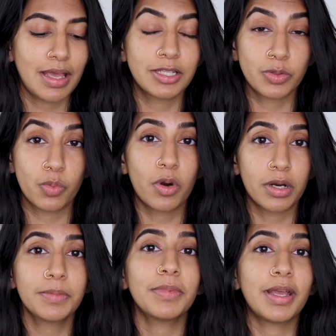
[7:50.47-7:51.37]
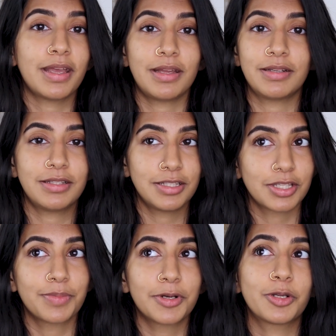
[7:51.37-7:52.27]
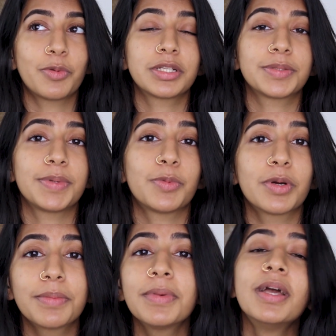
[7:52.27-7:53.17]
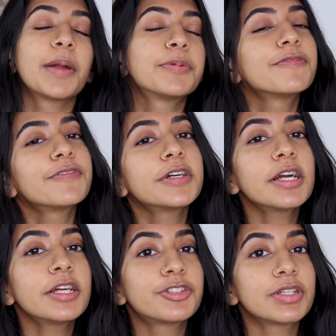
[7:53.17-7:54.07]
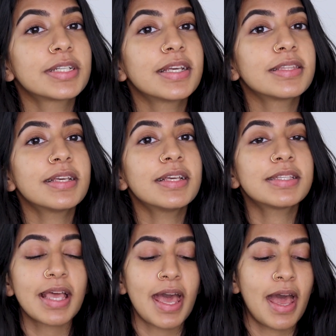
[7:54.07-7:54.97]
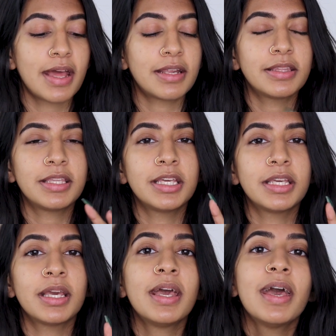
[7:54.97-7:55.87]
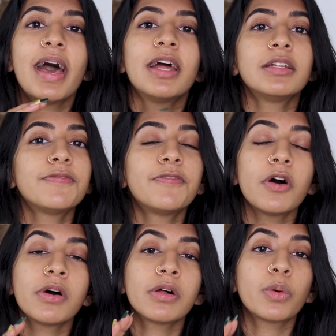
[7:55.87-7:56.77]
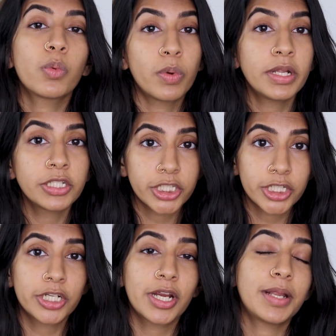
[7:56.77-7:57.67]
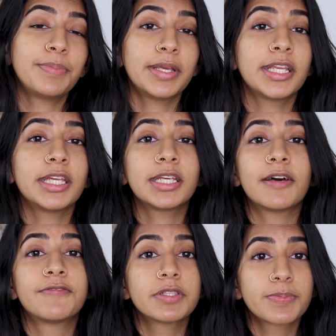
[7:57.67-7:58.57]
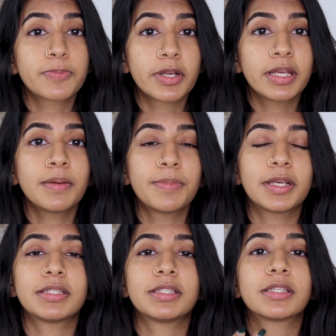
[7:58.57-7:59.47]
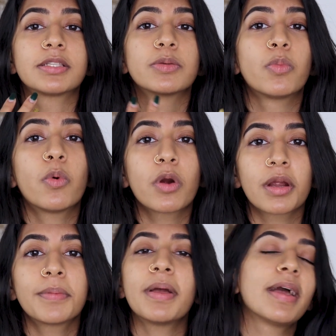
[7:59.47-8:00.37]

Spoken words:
it's warm, and in the summer I don't want it to be warm. I prefer drinking this at the end of fall, winter, and beginning of spring because this is warm